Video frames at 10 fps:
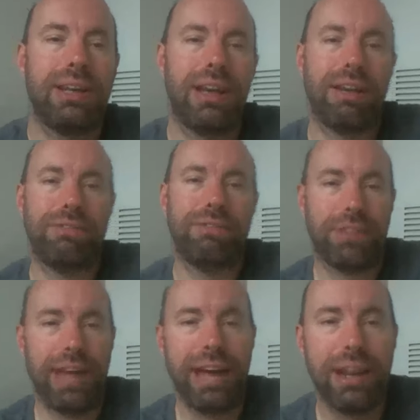And for
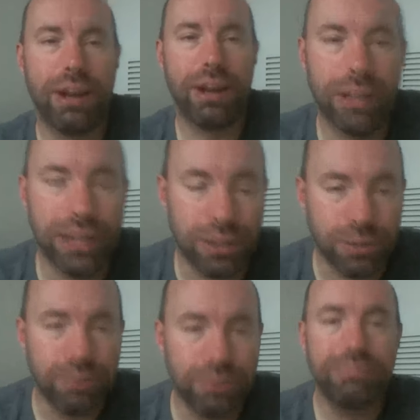that, all I
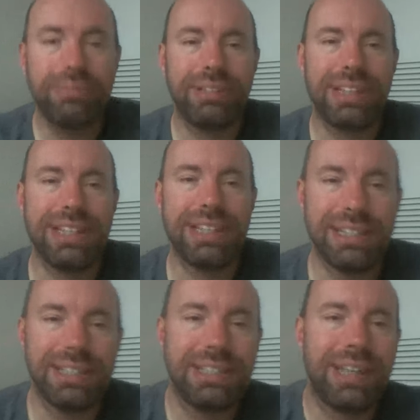do
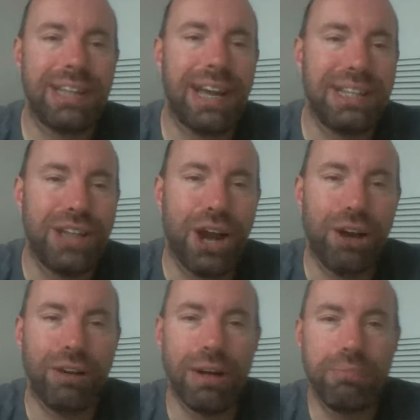is I
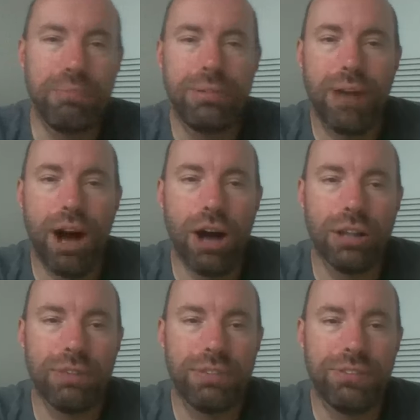tar up all
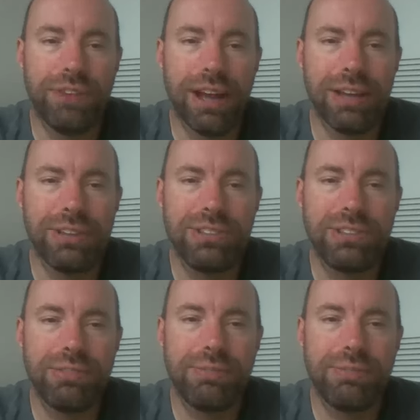of the files